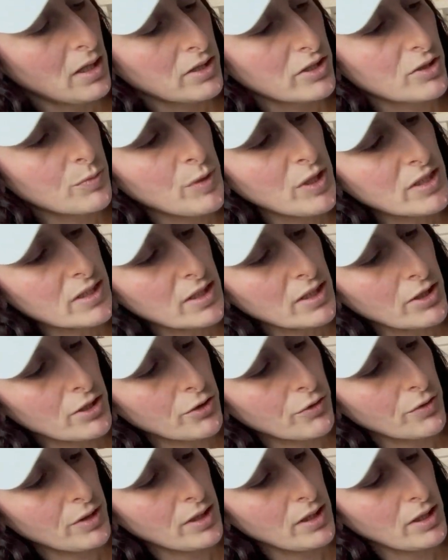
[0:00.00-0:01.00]
To me, it's like a
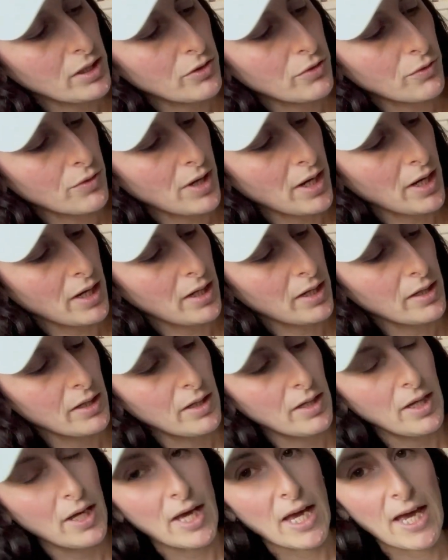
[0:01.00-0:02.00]
greeny gray.
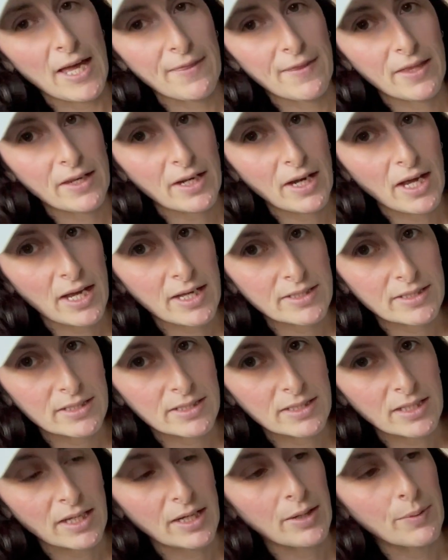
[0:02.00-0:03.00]
And then it has
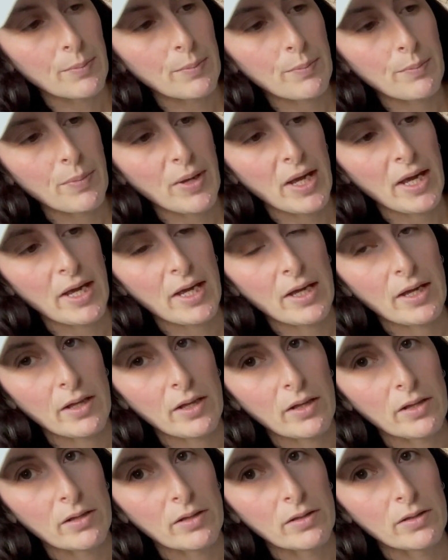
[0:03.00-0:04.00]
this like
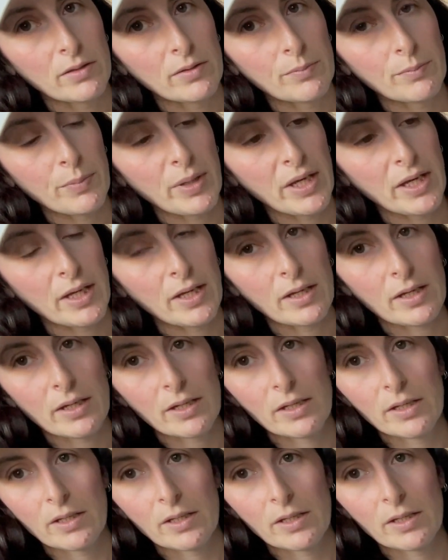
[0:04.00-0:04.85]
pale pink